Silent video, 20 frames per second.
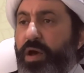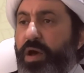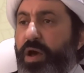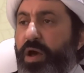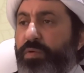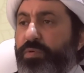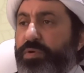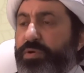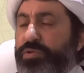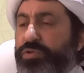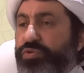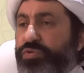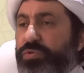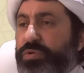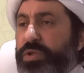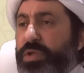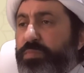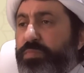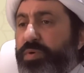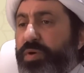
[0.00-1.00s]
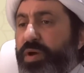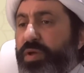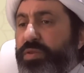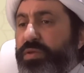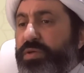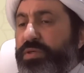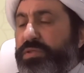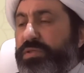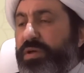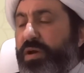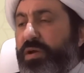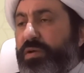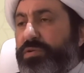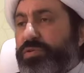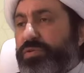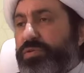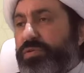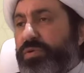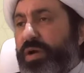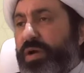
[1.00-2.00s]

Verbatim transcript: Our Sunni brothers also,